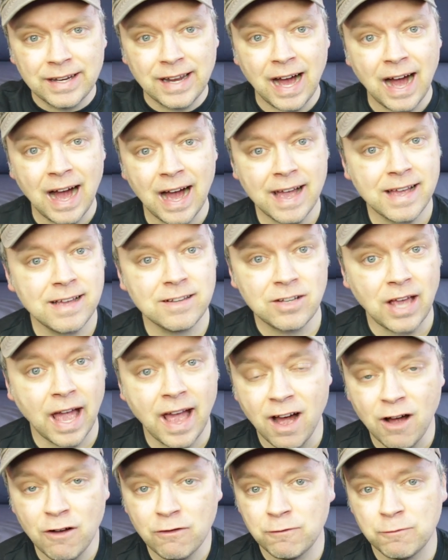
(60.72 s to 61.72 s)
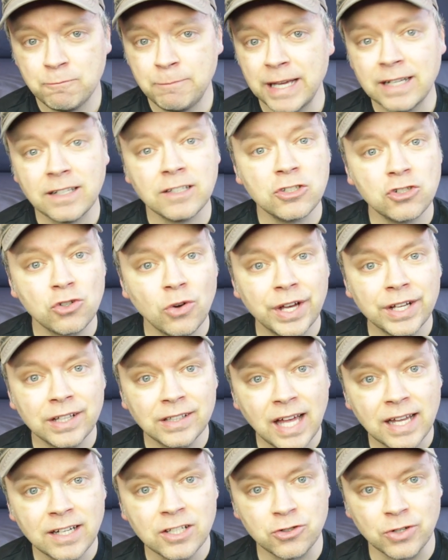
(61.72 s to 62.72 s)
I have been enjoying a
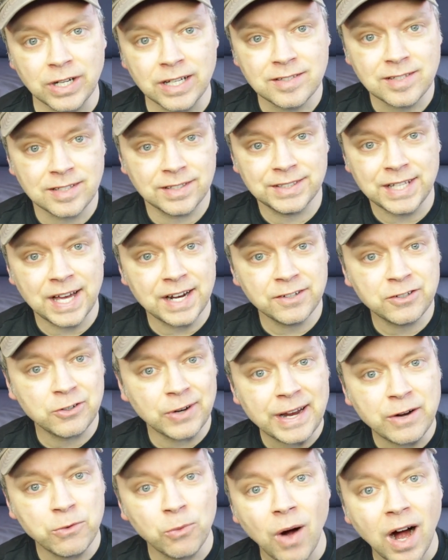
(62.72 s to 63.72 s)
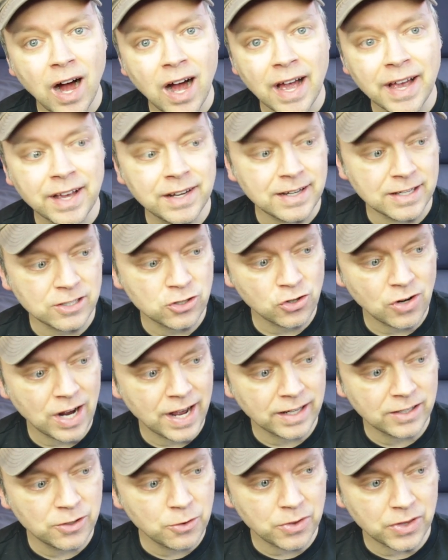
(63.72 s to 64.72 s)
lot of drinks and a lot of great wine and
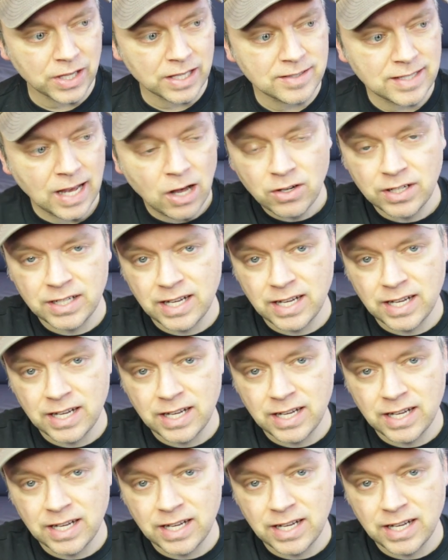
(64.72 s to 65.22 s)
trying new things out,